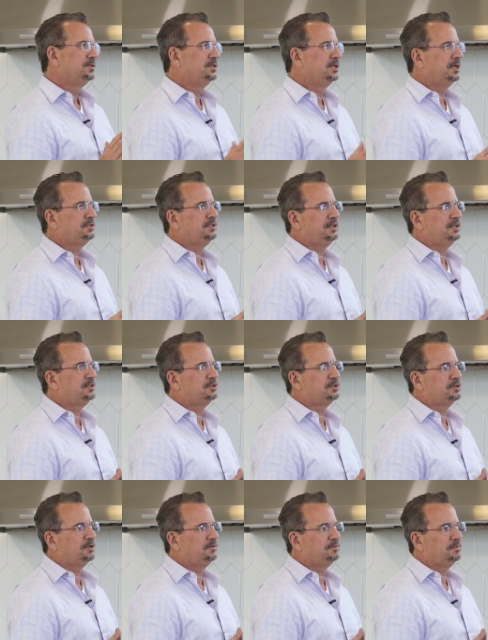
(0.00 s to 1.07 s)
Doesn't it
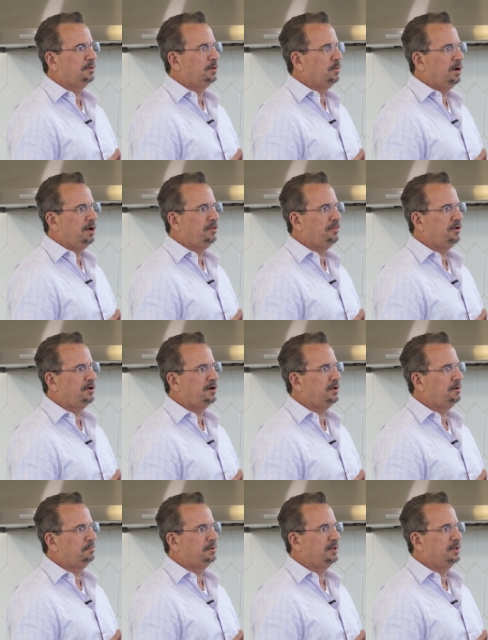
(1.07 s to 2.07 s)
deserve to be well thought out and